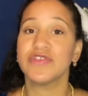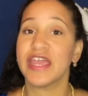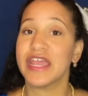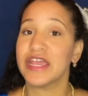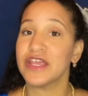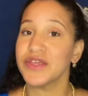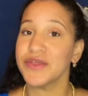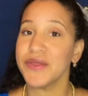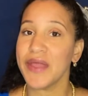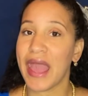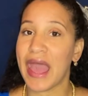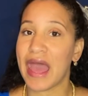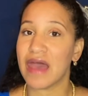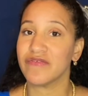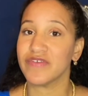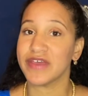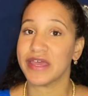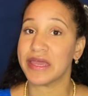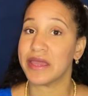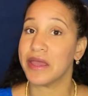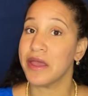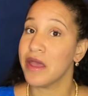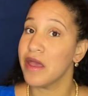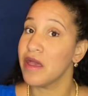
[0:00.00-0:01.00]
you have it,
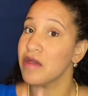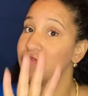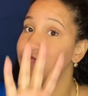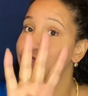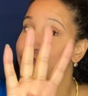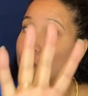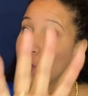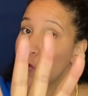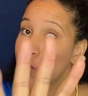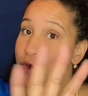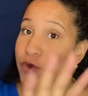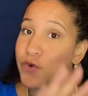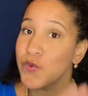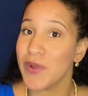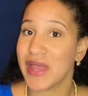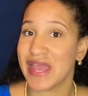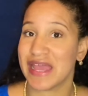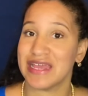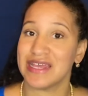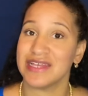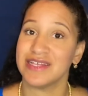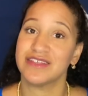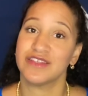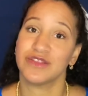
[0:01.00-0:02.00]
4
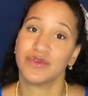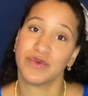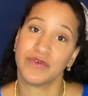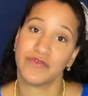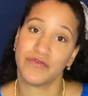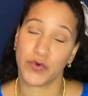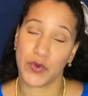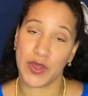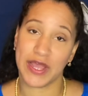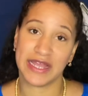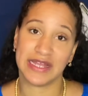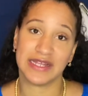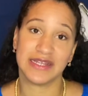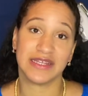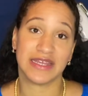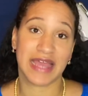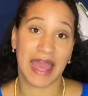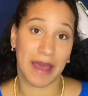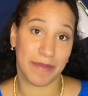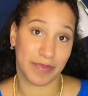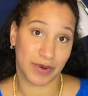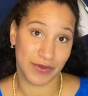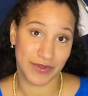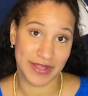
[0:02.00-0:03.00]
ways to avoid
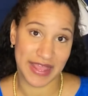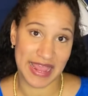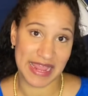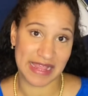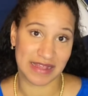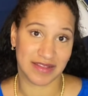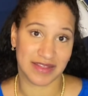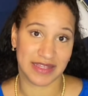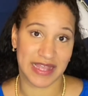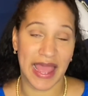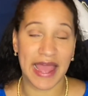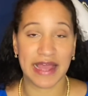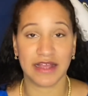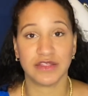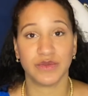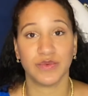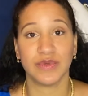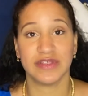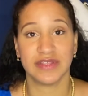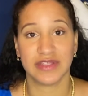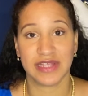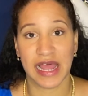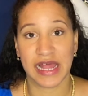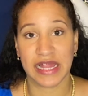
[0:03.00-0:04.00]
capital gains tax when
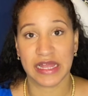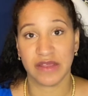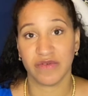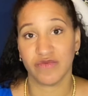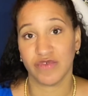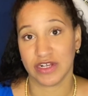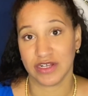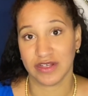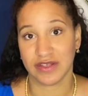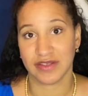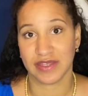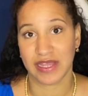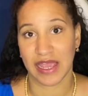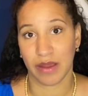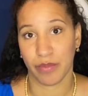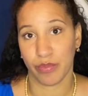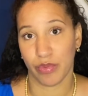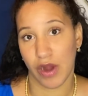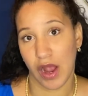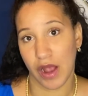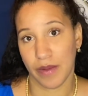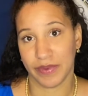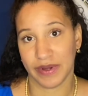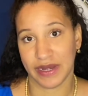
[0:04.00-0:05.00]
selling real estate
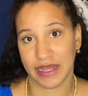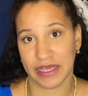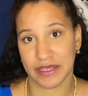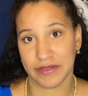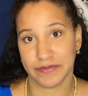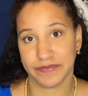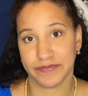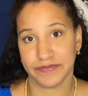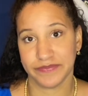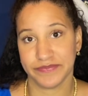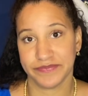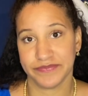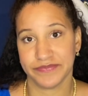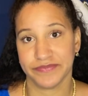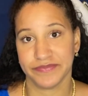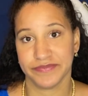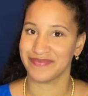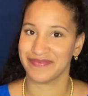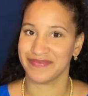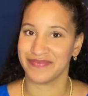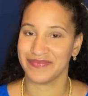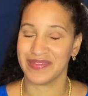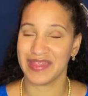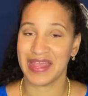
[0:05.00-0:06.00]
property.
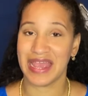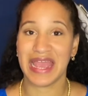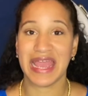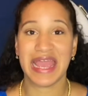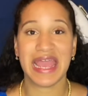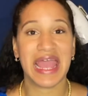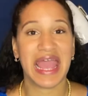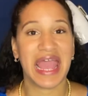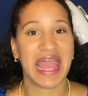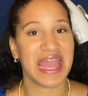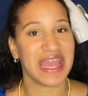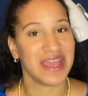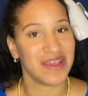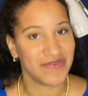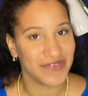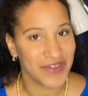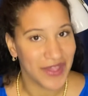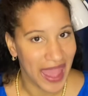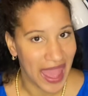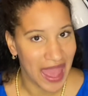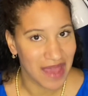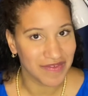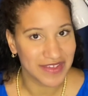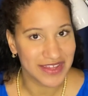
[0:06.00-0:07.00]
If you
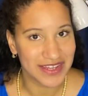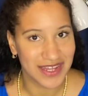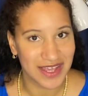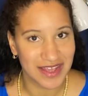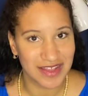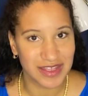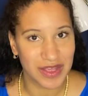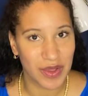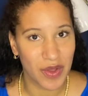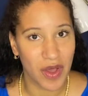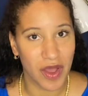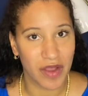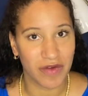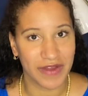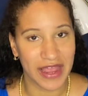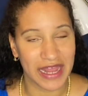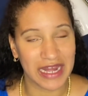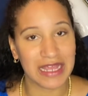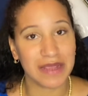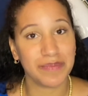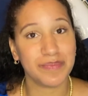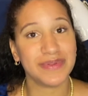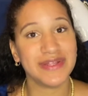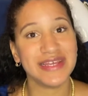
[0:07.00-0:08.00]
haven't done so already,
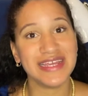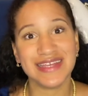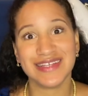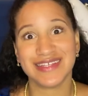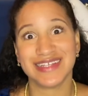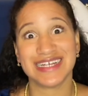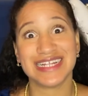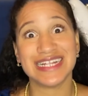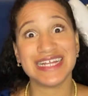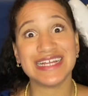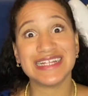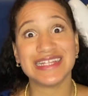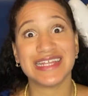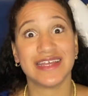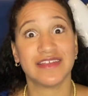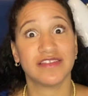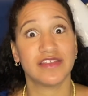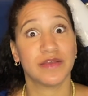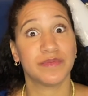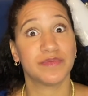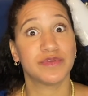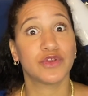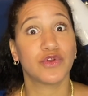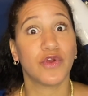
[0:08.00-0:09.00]
please click the
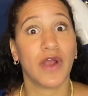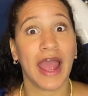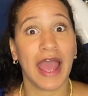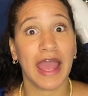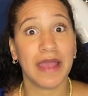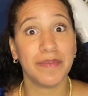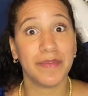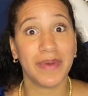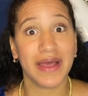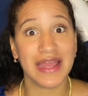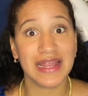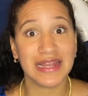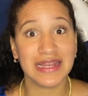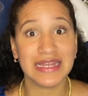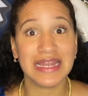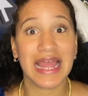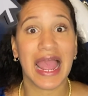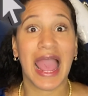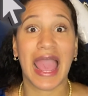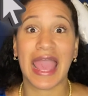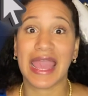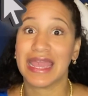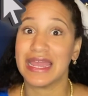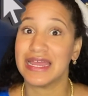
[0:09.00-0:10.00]
subscribe button
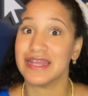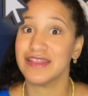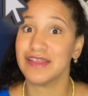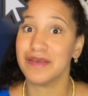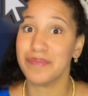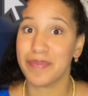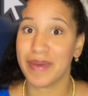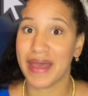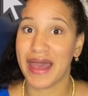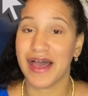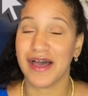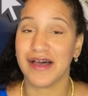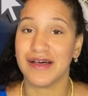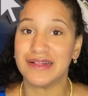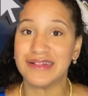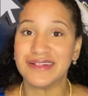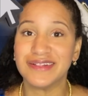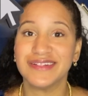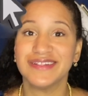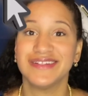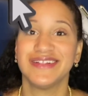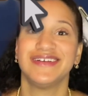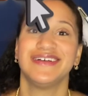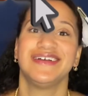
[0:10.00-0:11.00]
and the bell.
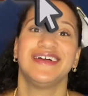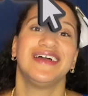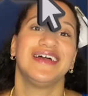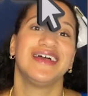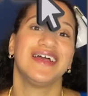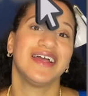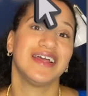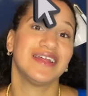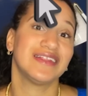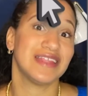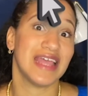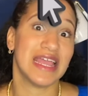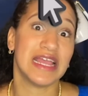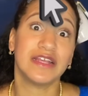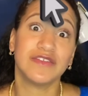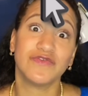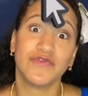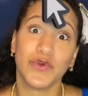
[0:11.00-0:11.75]
Thanks for